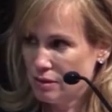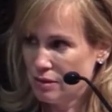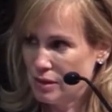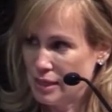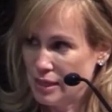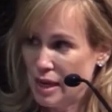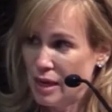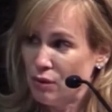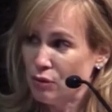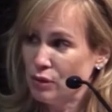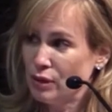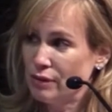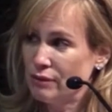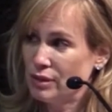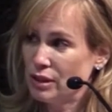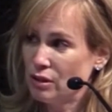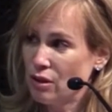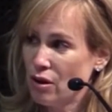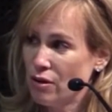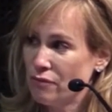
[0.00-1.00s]
They not only give
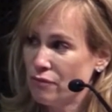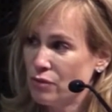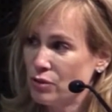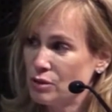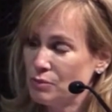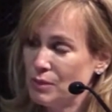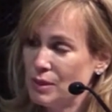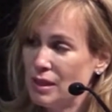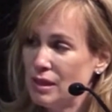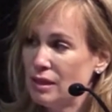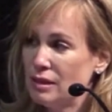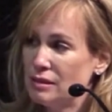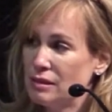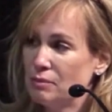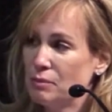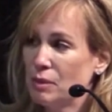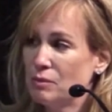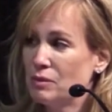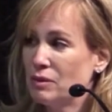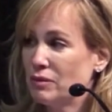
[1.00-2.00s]
it to law enforcement, they
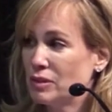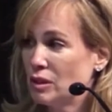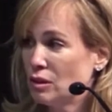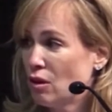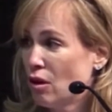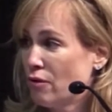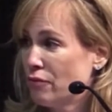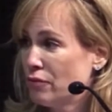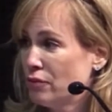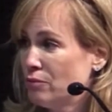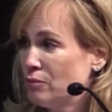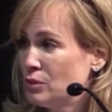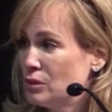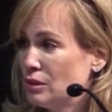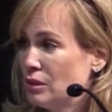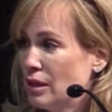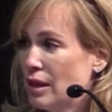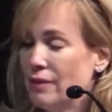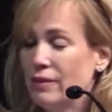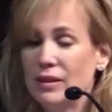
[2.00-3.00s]
sometimes give it to law
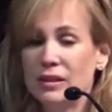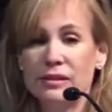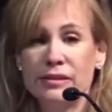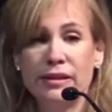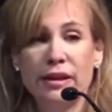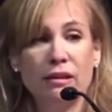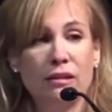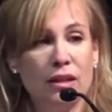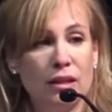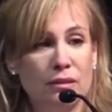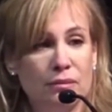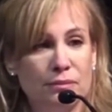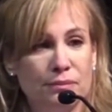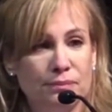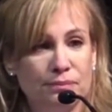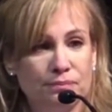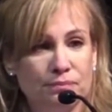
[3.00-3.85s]
firms, and they sell it.